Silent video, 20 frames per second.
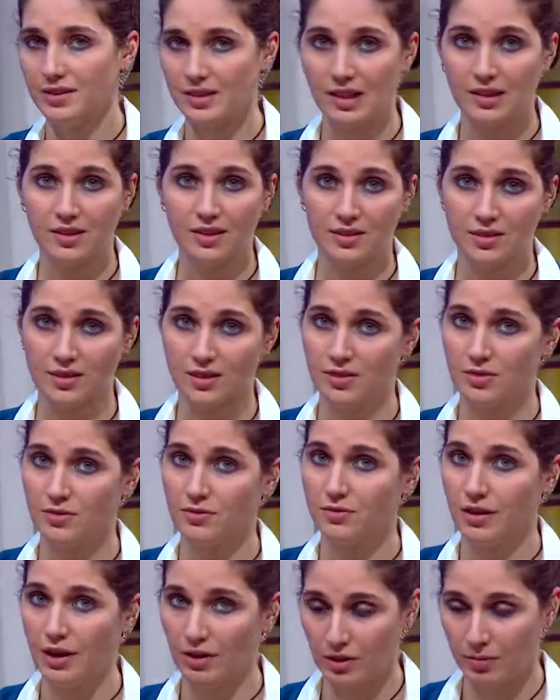sentence is
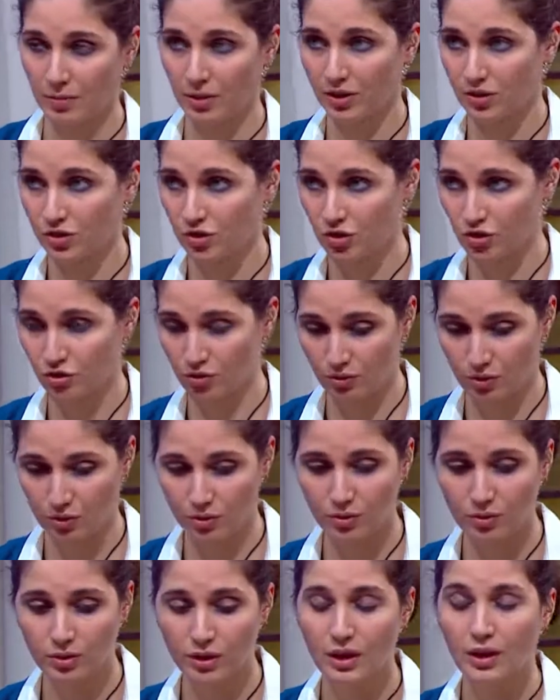very much
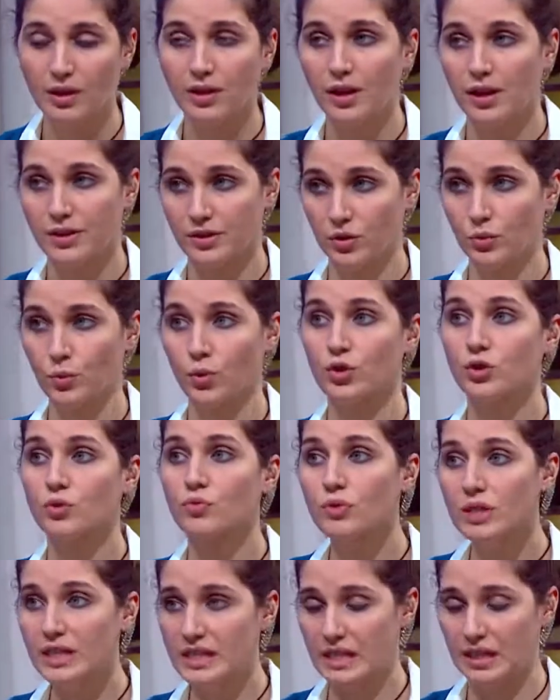true. As it was
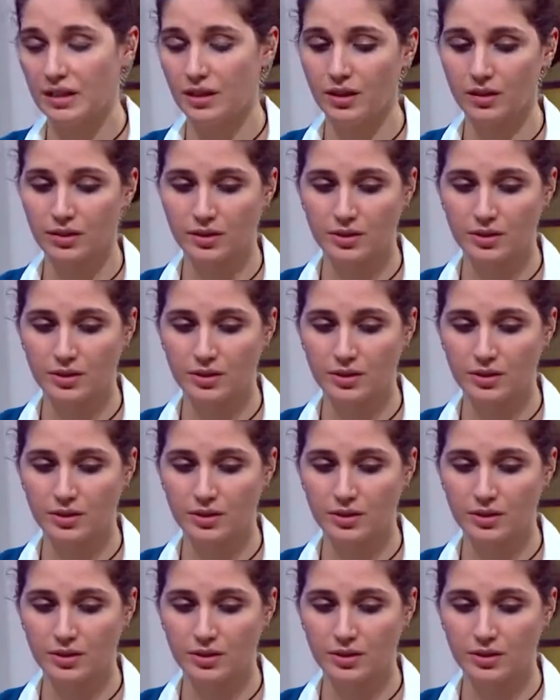written in the